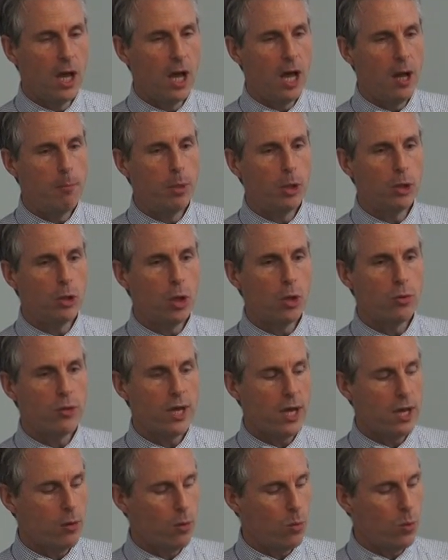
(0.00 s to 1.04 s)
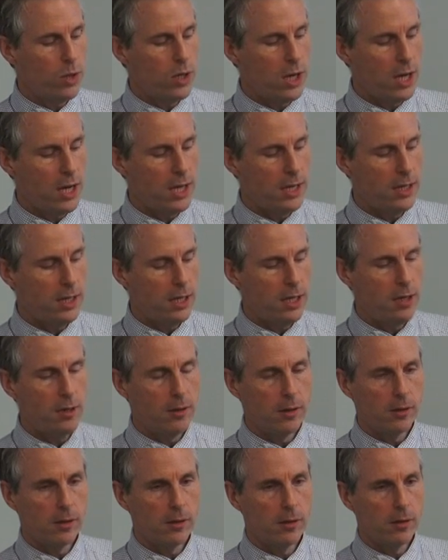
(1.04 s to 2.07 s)
Uh, below that, we had a
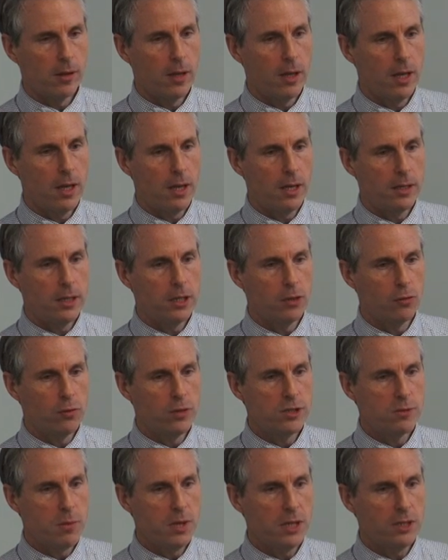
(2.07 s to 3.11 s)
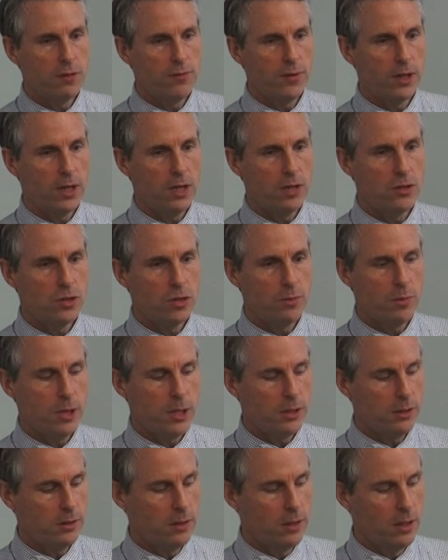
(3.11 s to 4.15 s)
uh, increase magnification
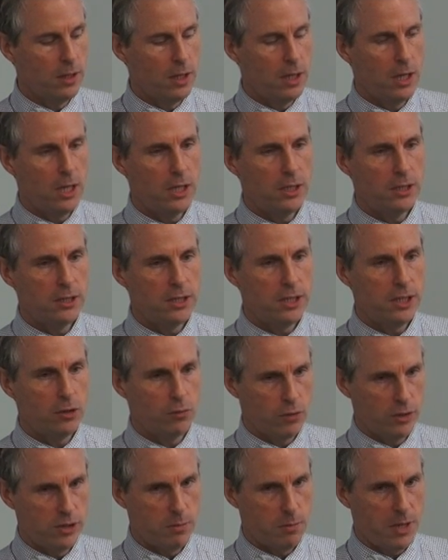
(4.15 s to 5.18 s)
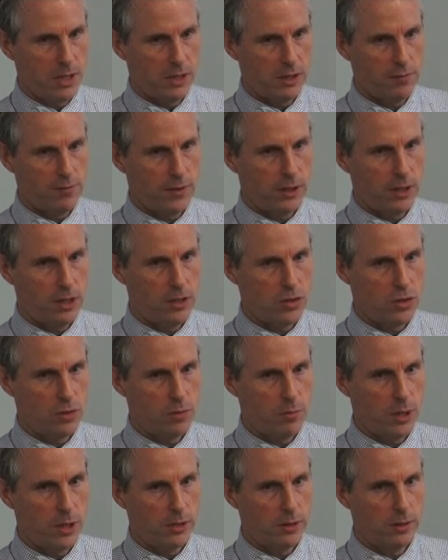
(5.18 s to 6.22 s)
button and a decrease
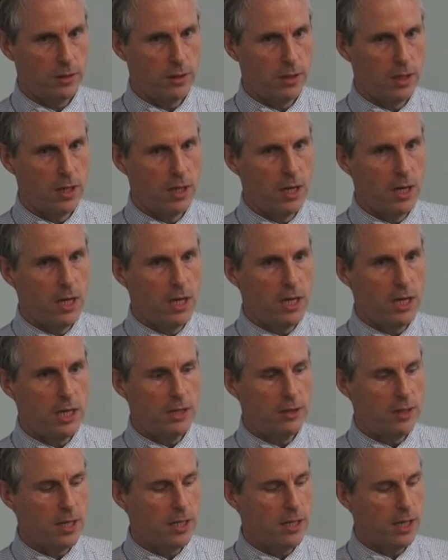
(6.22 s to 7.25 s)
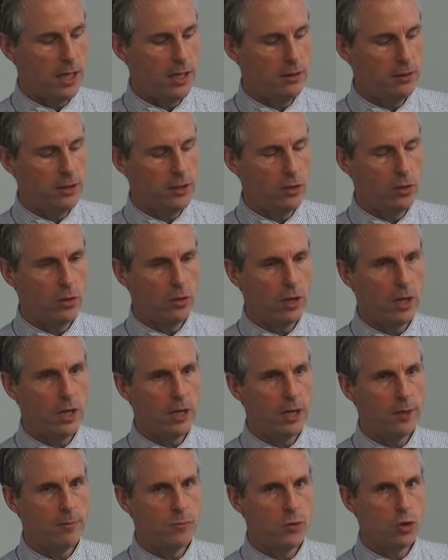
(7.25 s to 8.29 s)
magnification button. And then a little
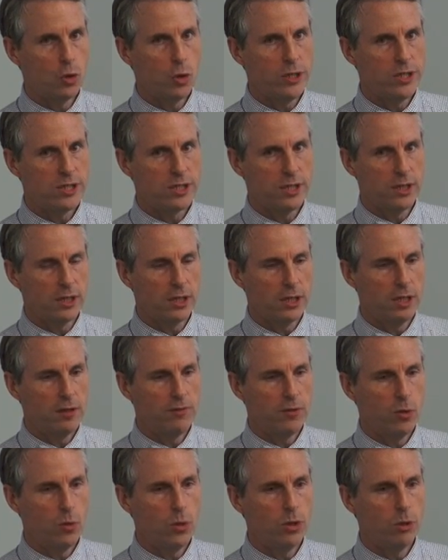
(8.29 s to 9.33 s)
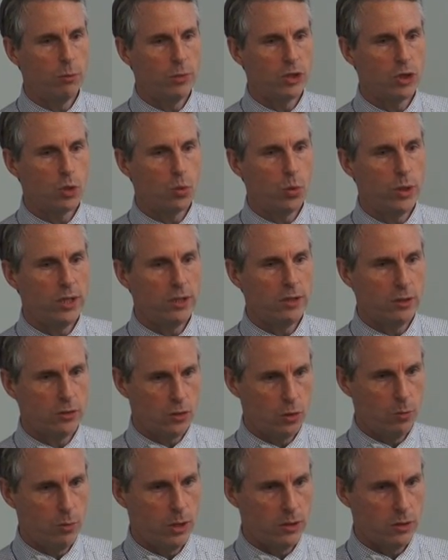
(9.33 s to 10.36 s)
uh, joystick, if you will, between the
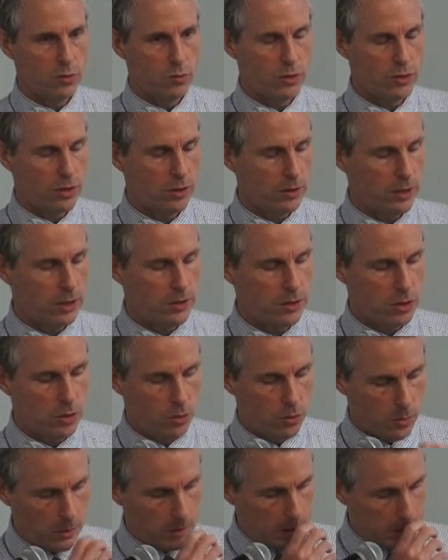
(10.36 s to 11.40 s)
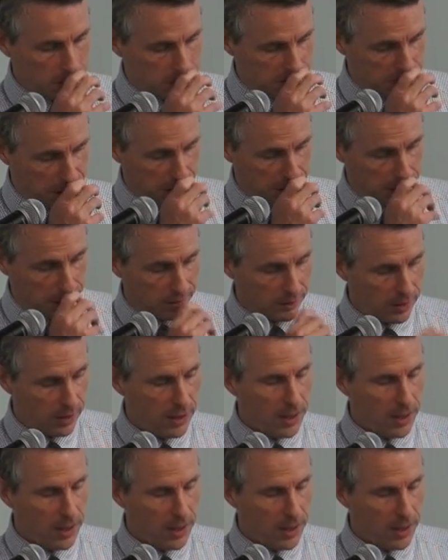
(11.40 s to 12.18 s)
two buttons, which I'll get to in a second.